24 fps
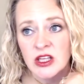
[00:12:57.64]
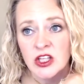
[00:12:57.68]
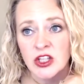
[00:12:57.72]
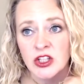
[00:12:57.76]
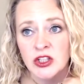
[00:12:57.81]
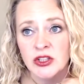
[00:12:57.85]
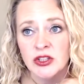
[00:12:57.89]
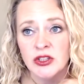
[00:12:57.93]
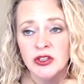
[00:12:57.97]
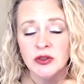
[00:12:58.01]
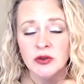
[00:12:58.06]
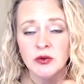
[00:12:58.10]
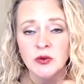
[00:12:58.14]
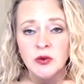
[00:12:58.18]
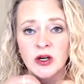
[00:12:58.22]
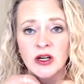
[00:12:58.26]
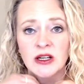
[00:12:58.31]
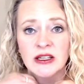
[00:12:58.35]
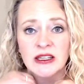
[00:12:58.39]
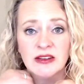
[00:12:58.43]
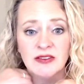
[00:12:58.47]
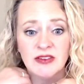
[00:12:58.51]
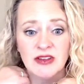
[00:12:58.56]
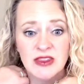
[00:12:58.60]
you are
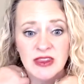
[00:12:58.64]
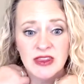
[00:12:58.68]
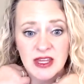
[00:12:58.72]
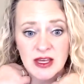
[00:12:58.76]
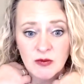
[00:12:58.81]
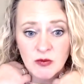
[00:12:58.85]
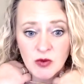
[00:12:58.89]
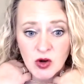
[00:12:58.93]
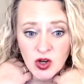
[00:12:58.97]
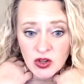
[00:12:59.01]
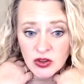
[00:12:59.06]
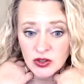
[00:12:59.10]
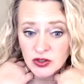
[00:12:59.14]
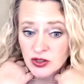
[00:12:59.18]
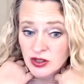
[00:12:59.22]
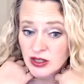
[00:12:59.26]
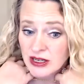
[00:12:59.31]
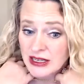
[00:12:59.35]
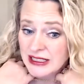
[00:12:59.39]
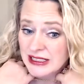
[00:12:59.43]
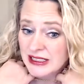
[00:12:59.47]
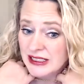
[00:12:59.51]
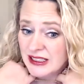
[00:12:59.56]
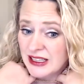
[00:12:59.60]
giving them all the
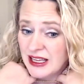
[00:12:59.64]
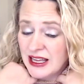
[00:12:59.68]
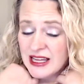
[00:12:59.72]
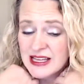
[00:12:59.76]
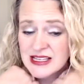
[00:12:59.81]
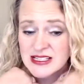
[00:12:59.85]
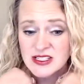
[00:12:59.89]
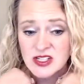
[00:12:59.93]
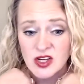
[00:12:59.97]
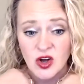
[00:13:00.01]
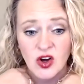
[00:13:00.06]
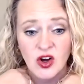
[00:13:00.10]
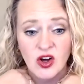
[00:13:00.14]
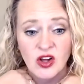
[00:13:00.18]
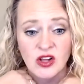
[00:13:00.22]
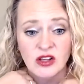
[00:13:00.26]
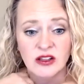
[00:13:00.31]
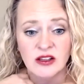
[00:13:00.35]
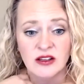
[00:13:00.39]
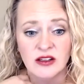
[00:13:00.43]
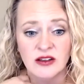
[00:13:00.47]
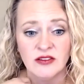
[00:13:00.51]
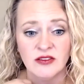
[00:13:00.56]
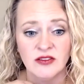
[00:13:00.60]
credit and
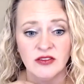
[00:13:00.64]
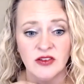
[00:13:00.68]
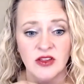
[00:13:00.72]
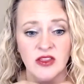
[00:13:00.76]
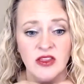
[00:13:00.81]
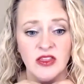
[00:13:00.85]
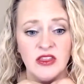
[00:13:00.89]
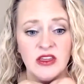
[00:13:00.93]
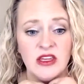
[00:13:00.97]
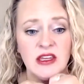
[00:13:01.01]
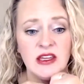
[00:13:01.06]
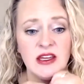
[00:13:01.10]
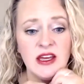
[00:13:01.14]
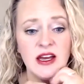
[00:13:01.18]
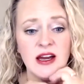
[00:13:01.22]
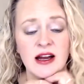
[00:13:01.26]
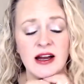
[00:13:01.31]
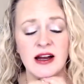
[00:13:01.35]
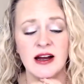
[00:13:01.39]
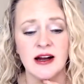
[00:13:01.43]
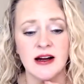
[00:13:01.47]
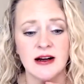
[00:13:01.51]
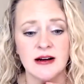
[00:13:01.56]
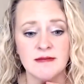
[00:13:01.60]
all of the
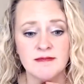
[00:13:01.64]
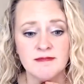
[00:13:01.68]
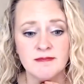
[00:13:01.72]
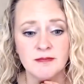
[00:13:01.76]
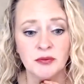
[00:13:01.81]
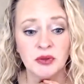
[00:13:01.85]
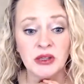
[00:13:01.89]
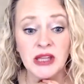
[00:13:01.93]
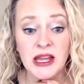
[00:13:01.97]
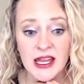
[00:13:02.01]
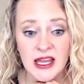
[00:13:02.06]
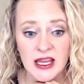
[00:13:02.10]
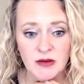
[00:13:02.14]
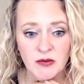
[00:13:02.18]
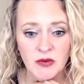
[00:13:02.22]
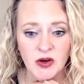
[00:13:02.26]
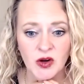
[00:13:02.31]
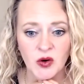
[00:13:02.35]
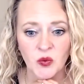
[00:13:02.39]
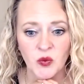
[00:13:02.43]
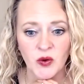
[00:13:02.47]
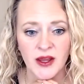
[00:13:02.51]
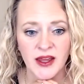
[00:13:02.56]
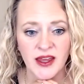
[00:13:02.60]
blame
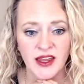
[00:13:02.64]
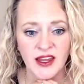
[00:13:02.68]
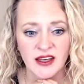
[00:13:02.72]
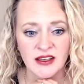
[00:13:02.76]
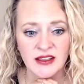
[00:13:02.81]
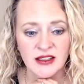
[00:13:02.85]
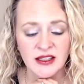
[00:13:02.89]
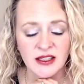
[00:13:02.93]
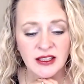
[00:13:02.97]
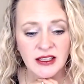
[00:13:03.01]
when